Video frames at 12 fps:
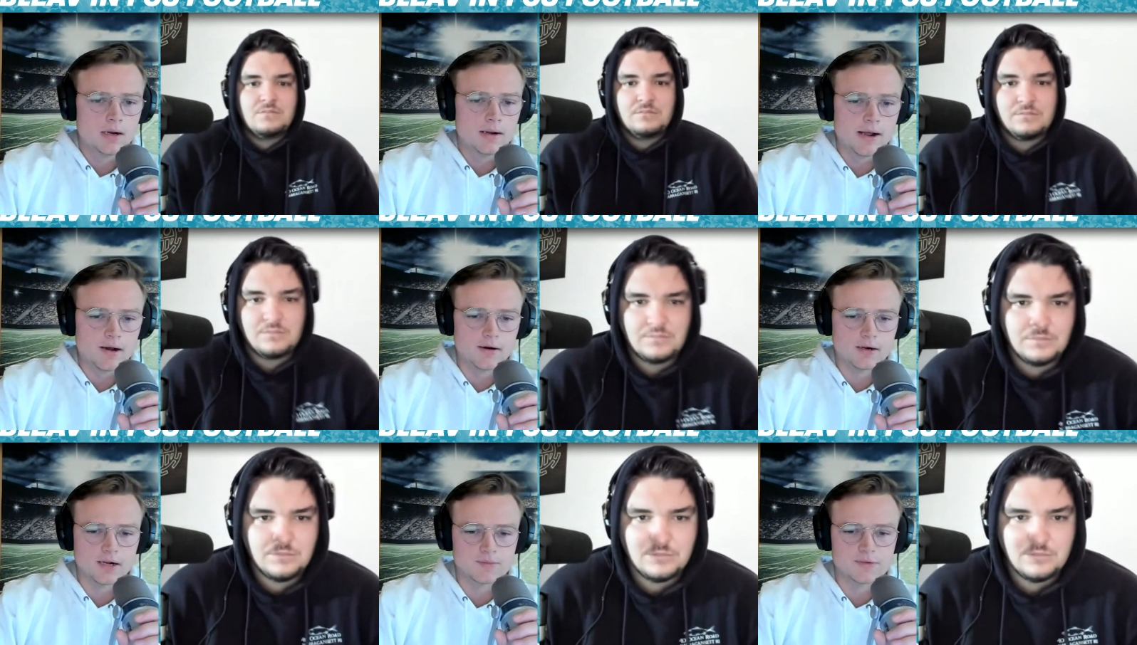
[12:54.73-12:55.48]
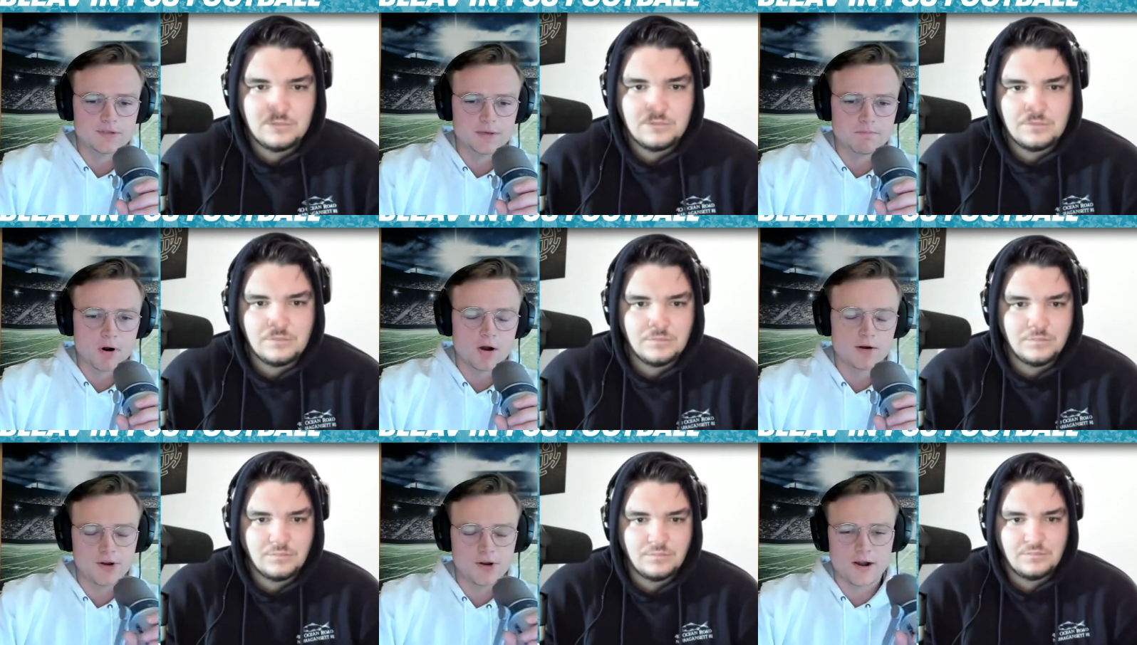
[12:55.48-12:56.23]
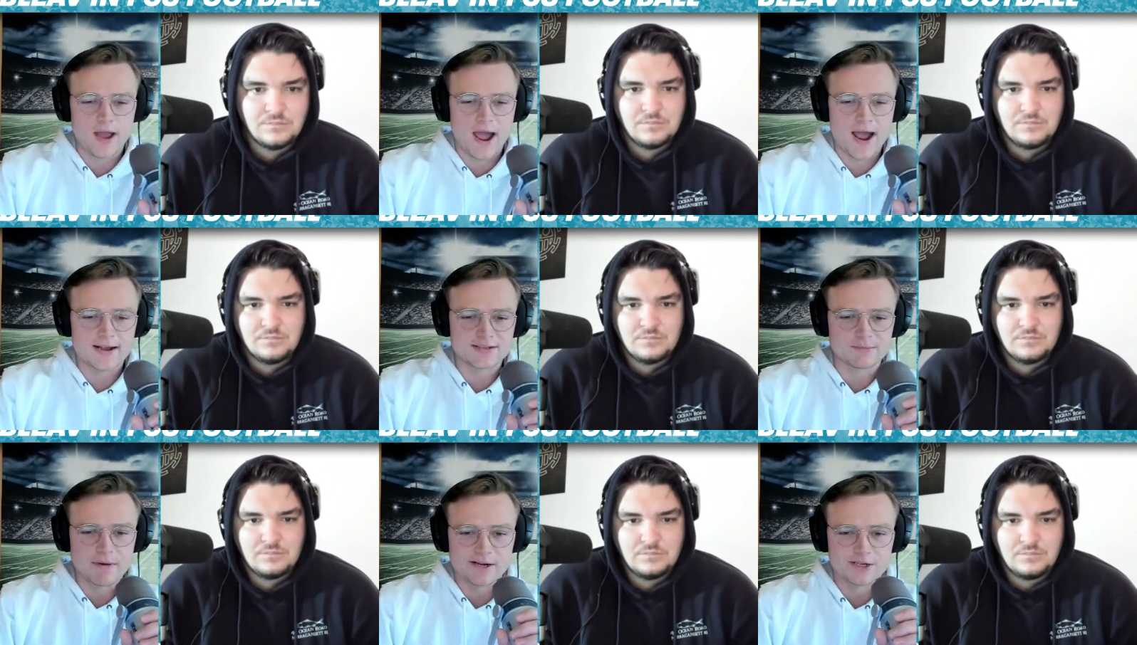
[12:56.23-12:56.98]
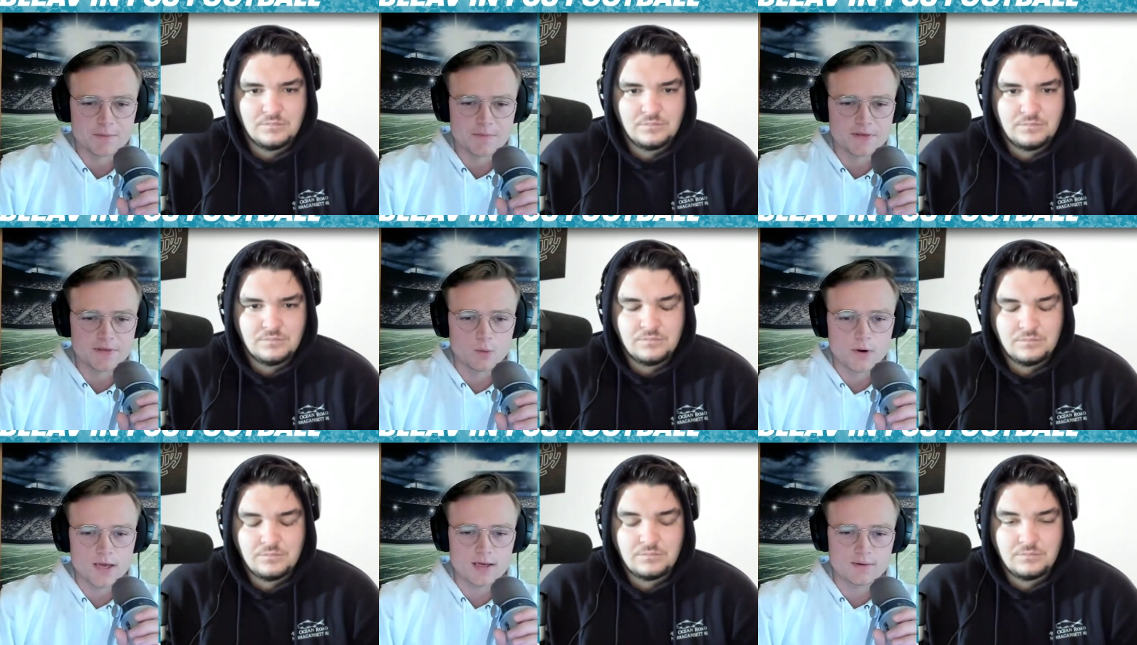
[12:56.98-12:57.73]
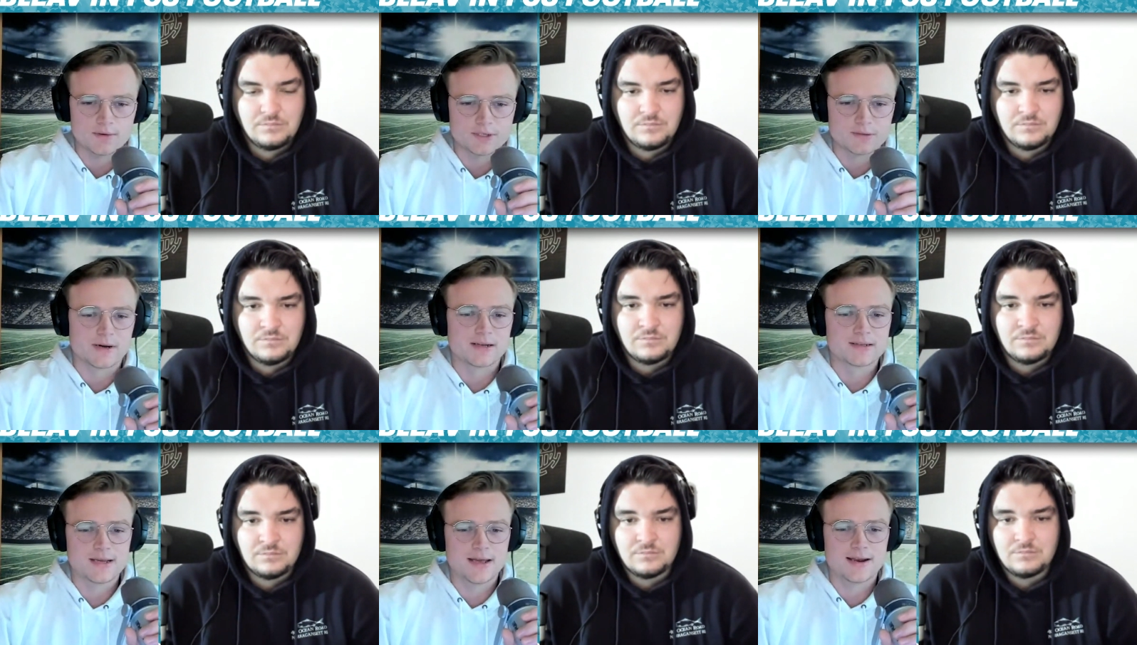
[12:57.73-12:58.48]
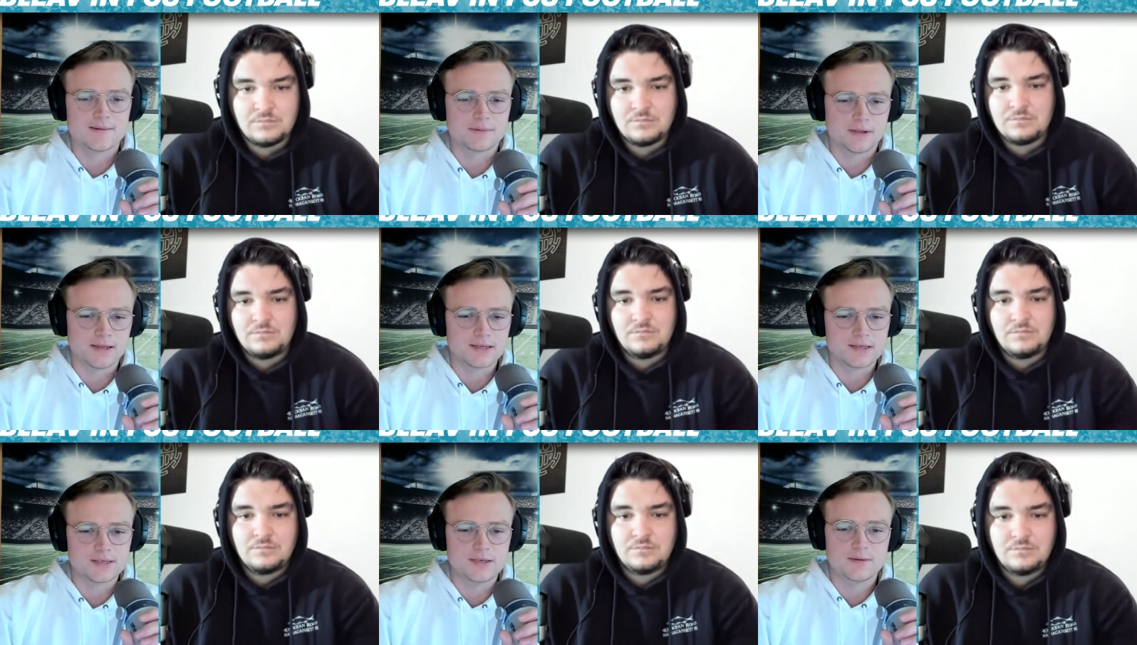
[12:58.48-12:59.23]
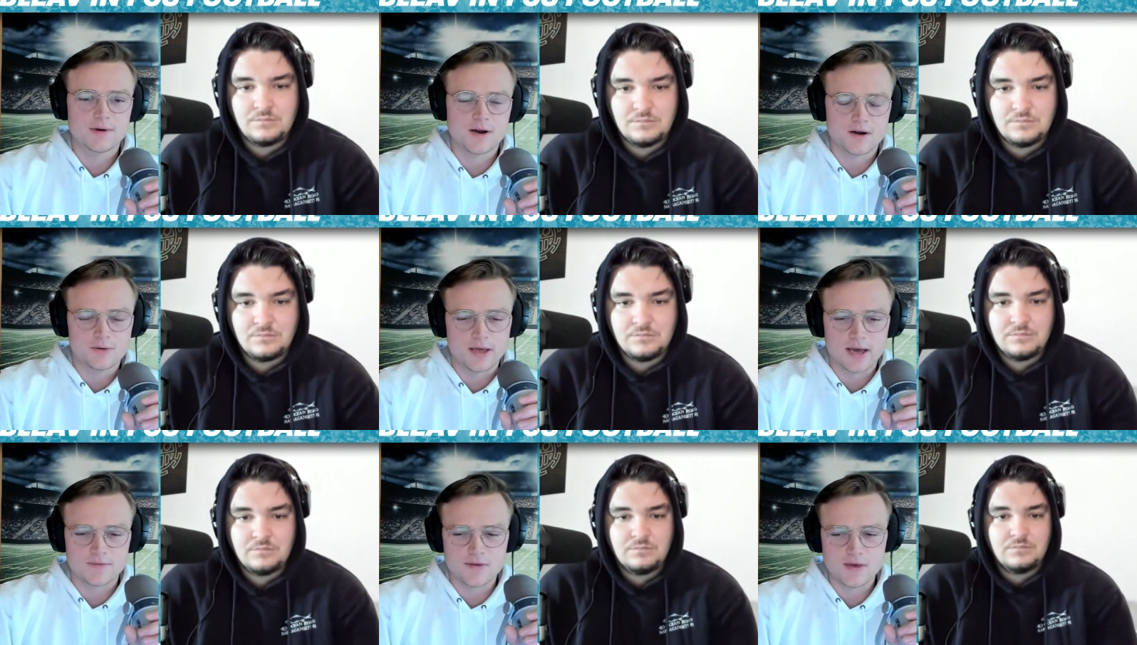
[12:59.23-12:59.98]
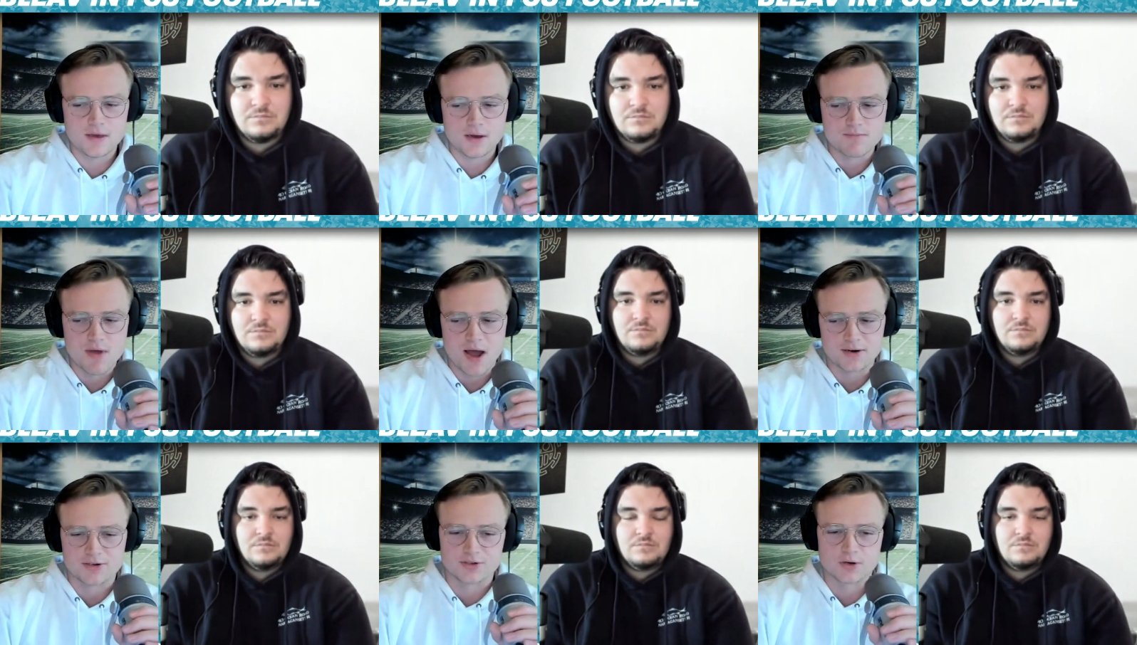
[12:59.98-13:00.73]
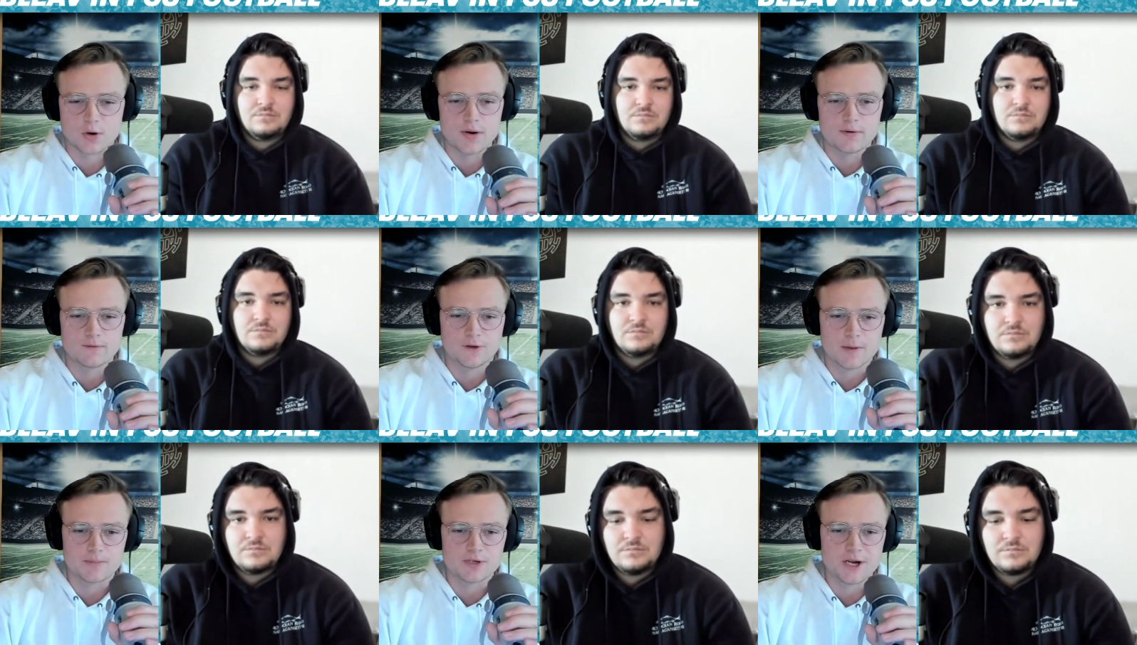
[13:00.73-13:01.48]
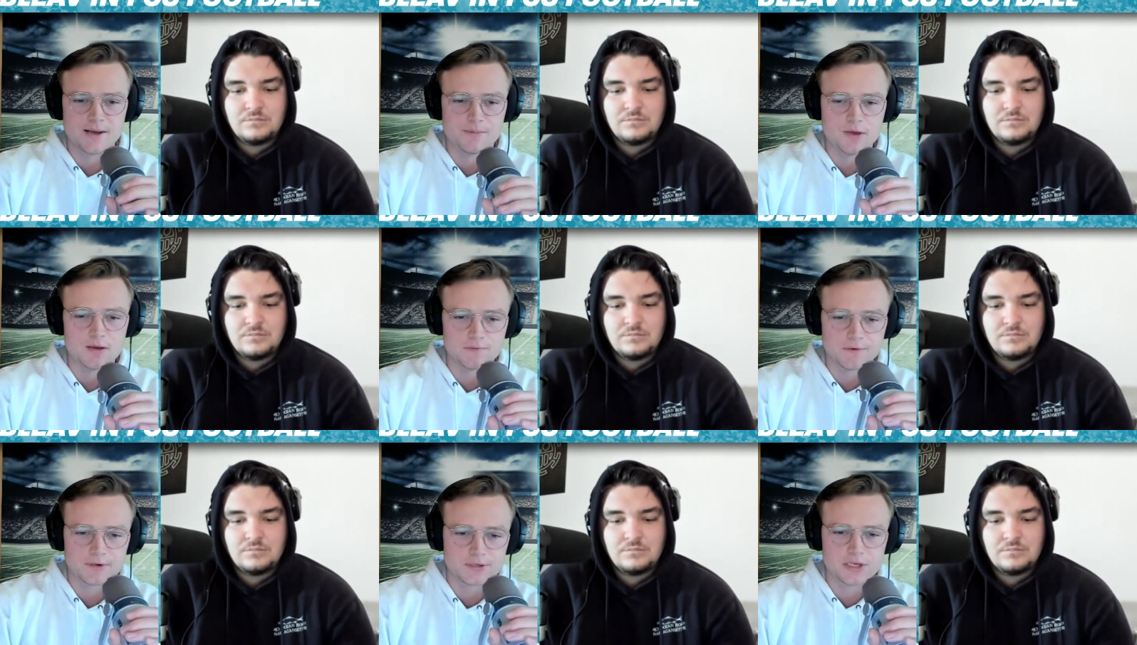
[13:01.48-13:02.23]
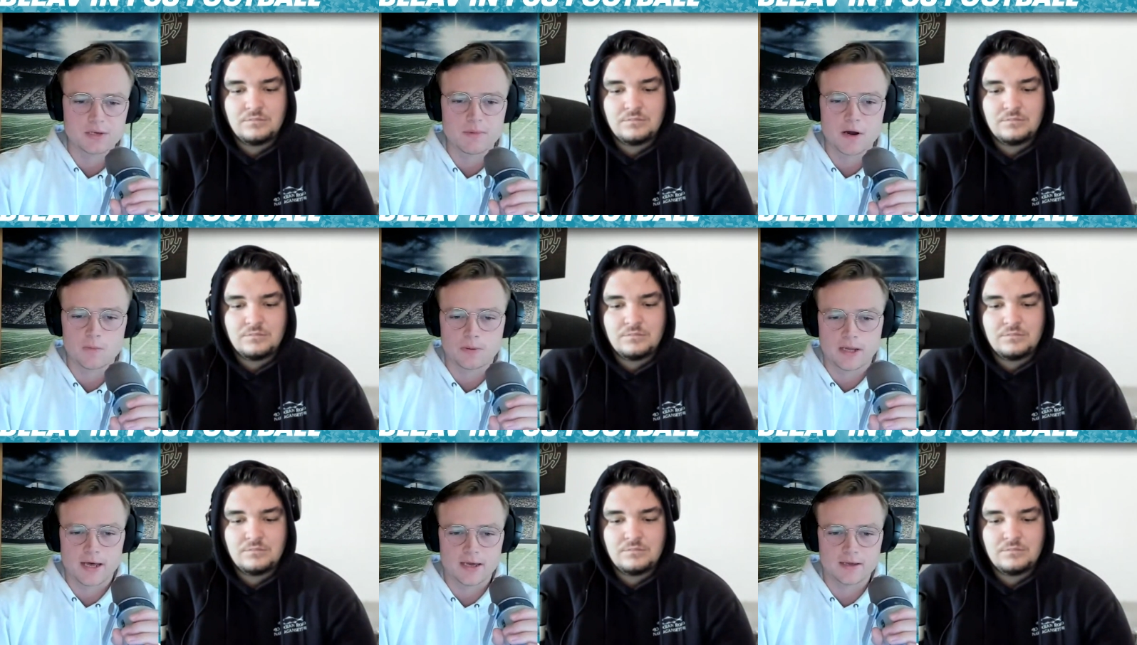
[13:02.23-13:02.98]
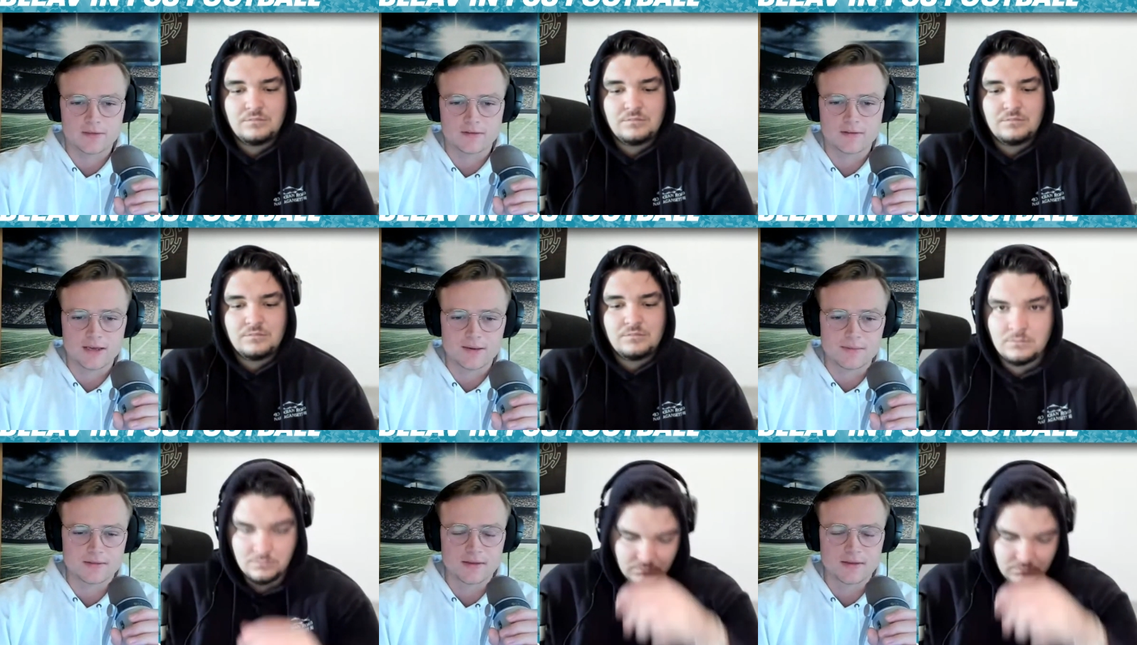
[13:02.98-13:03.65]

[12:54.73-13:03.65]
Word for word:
Speaker 1: Now, here comes the barnyard ass matchup of the week, which is mm. Montana mm. playing SEMO. We have the obnoxious coin flip champion for SEMO playing the team that